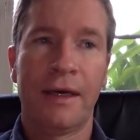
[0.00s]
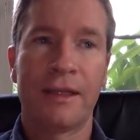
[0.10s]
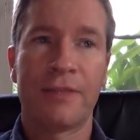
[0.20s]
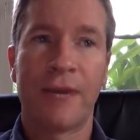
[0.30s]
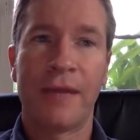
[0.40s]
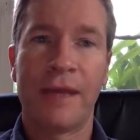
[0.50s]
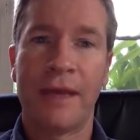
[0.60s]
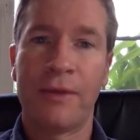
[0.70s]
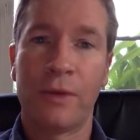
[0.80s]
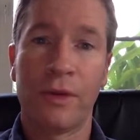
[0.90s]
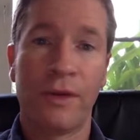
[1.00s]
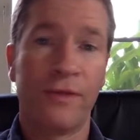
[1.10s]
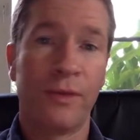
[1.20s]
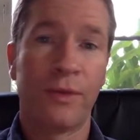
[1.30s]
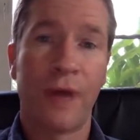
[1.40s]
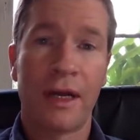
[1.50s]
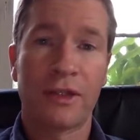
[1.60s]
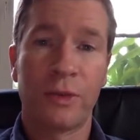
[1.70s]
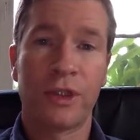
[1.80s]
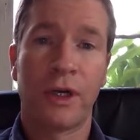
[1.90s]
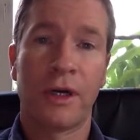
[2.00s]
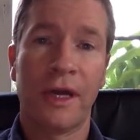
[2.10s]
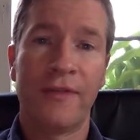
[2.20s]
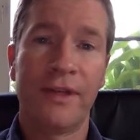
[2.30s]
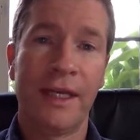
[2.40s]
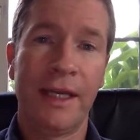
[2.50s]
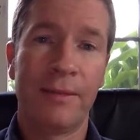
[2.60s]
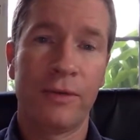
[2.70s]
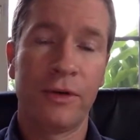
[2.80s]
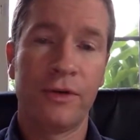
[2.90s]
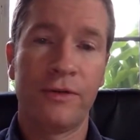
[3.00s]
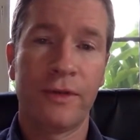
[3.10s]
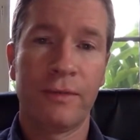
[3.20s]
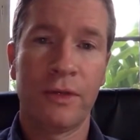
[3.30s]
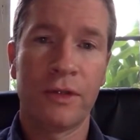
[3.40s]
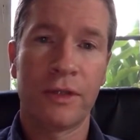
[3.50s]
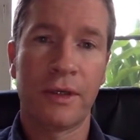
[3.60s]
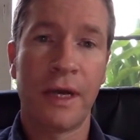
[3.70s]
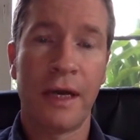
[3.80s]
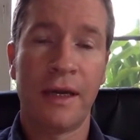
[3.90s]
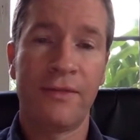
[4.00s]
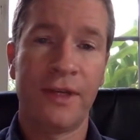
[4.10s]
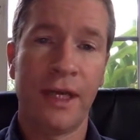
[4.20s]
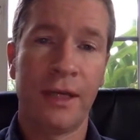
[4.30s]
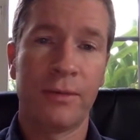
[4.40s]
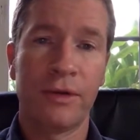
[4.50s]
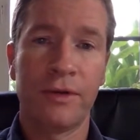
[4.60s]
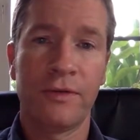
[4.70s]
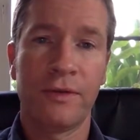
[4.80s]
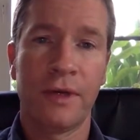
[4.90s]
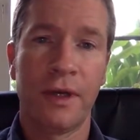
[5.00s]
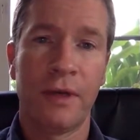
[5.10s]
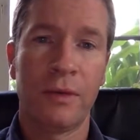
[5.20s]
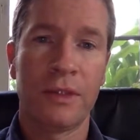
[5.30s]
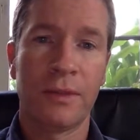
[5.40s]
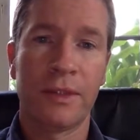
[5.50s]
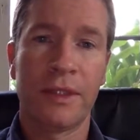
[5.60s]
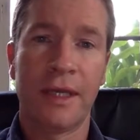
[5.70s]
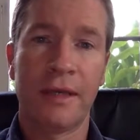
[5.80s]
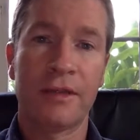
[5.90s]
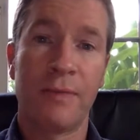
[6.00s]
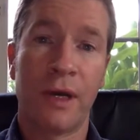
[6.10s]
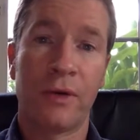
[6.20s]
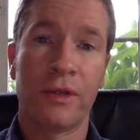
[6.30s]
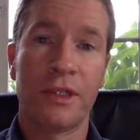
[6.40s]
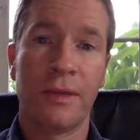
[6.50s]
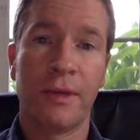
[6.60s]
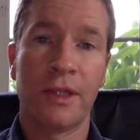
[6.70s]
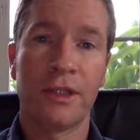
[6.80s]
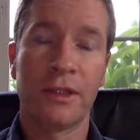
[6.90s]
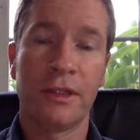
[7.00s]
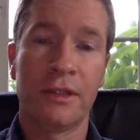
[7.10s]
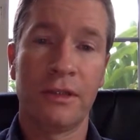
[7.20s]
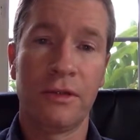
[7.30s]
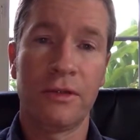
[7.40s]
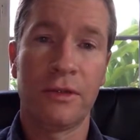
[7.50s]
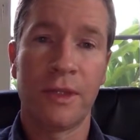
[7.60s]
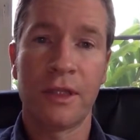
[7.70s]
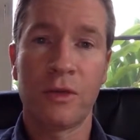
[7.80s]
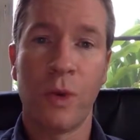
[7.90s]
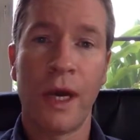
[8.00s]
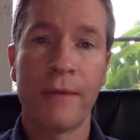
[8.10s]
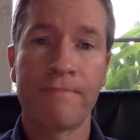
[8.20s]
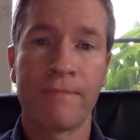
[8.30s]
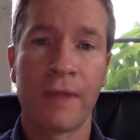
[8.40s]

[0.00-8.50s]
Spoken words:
Despite that, there are only a few products which are FDA approved. Most are not FDA approved. We simply take spinal cord stimulation leads and use them in this way.